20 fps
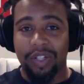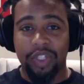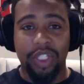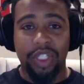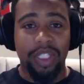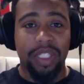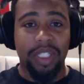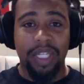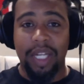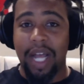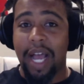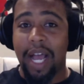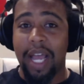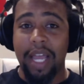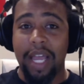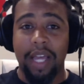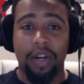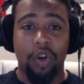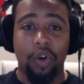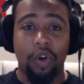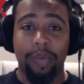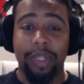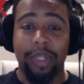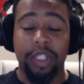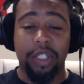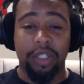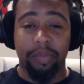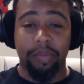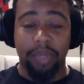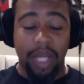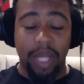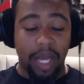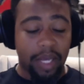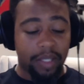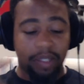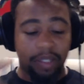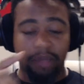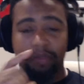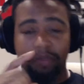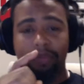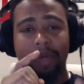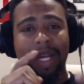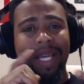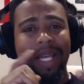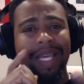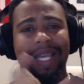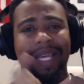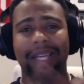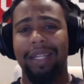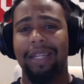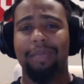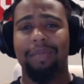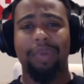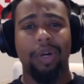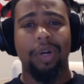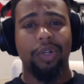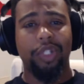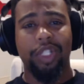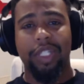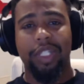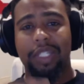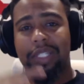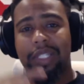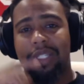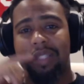She said, I had a whole bunch of supplies, some healing potions,